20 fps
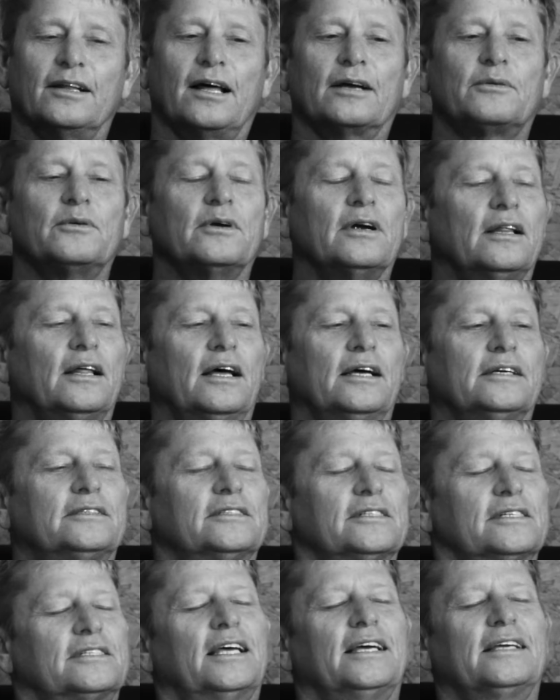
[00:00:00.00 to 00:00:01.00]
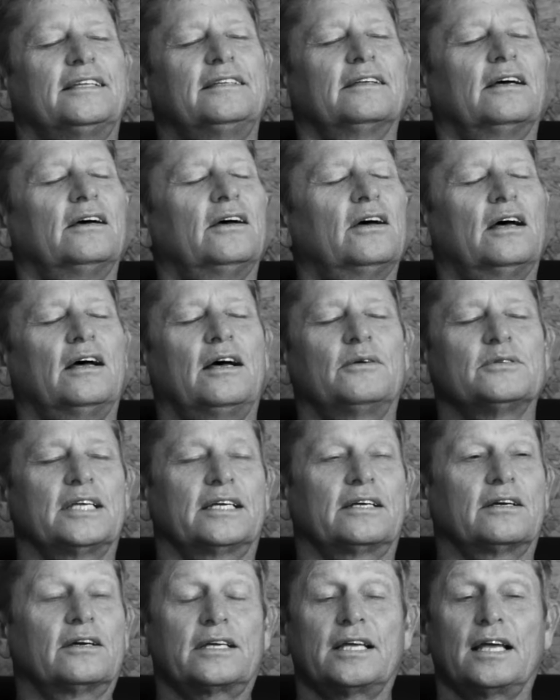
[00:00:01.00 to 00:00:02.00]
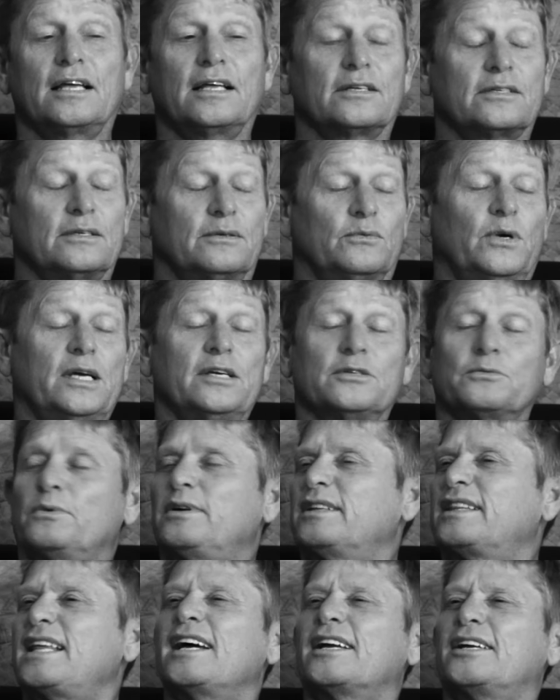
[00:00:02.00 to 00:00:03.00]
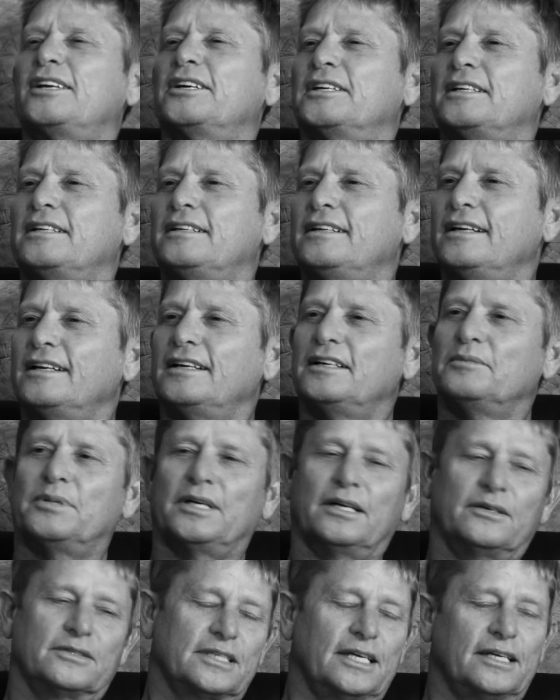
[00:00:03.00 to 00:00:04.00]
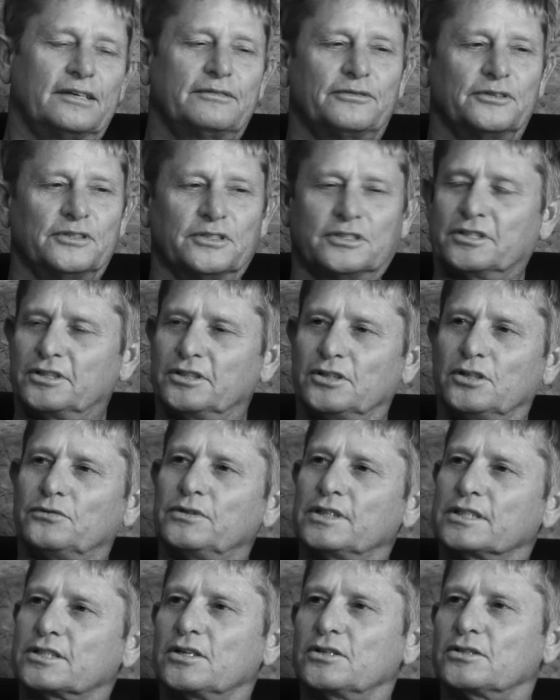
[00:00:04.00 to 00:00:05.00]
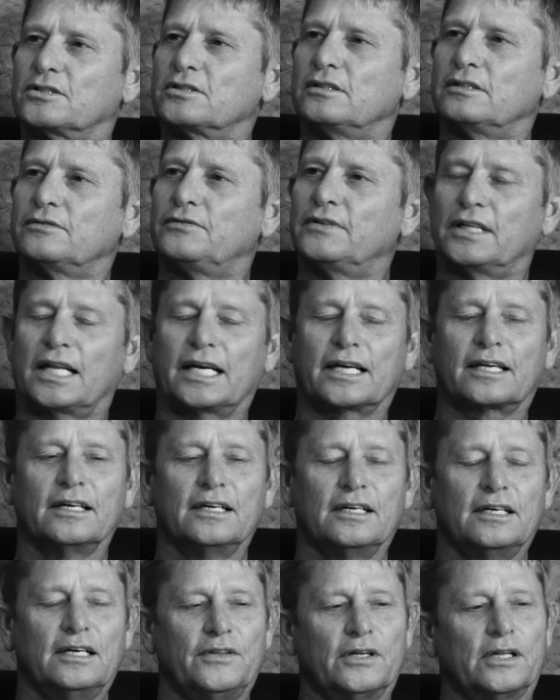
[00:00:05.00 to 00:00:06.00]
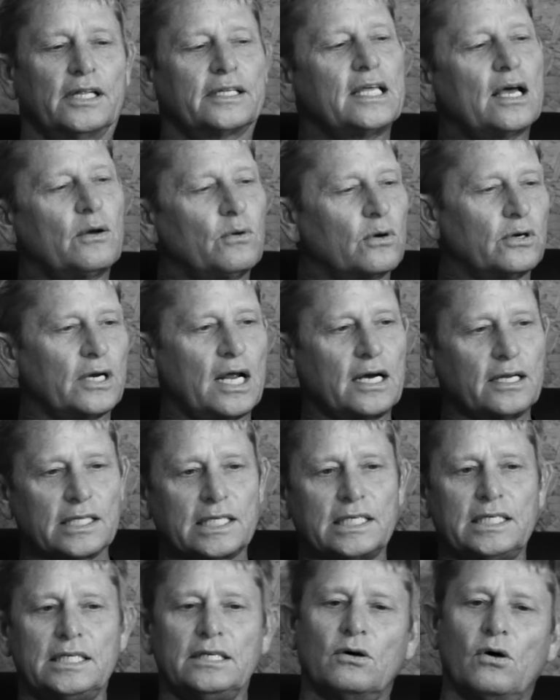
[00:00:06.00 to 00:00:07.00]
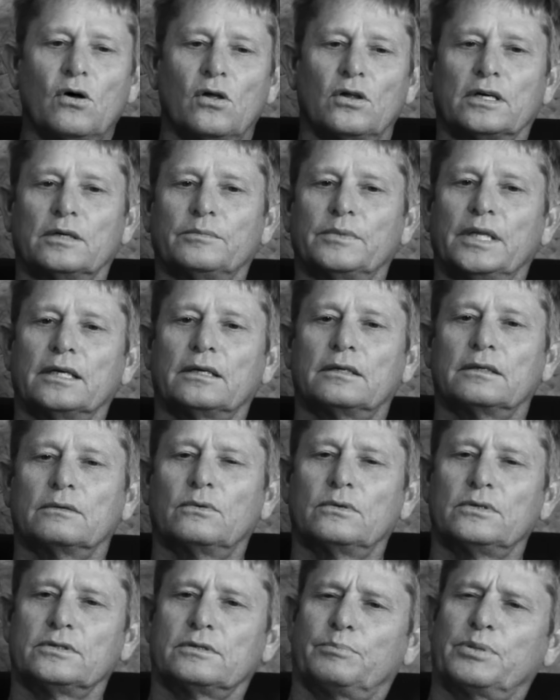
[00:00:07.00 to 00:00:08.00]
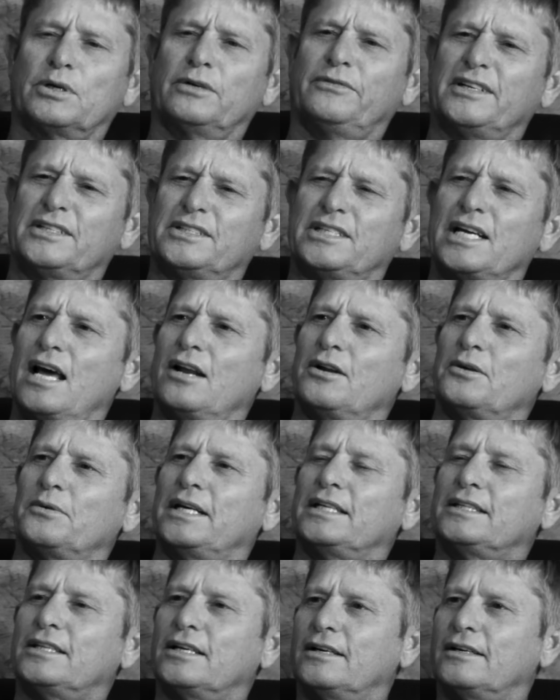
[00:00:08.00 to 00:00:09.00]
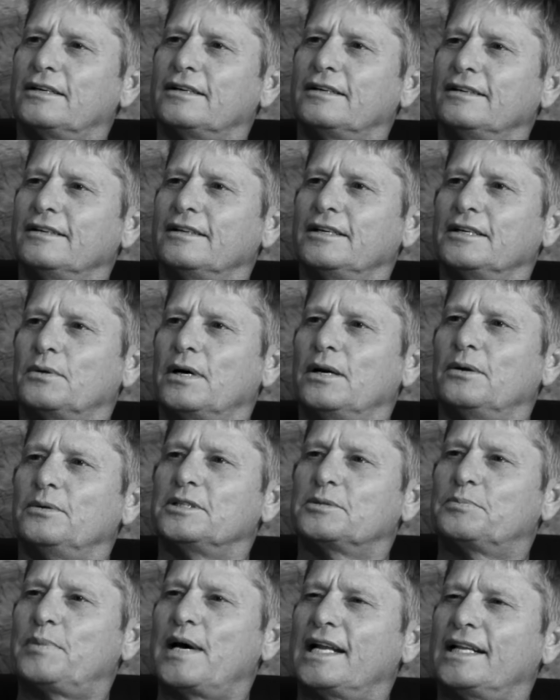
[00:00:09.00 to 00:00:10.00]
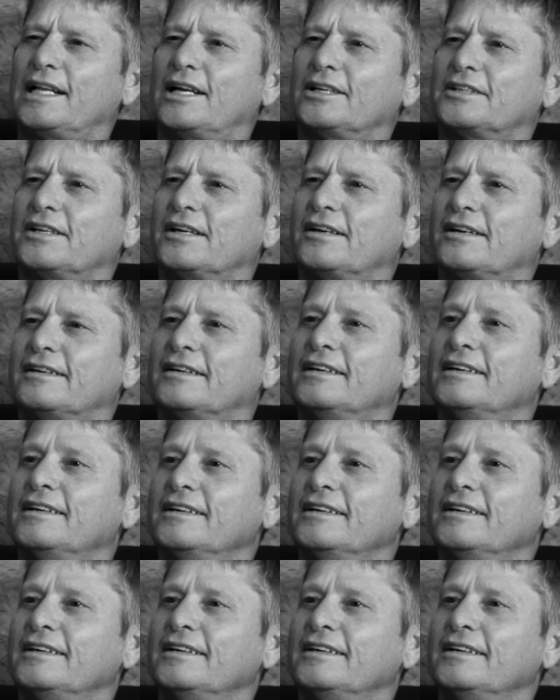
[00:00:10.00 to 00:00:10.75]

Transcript: like, we're like, just like, I was like, okay, the waves weren't that good. But I was like, first surf, let's go surf. And like, they're like, yeah, we'll go down to the keyhole. And I'm like, well, there's a perfect channel right there. Like, why don't we just paddle out there?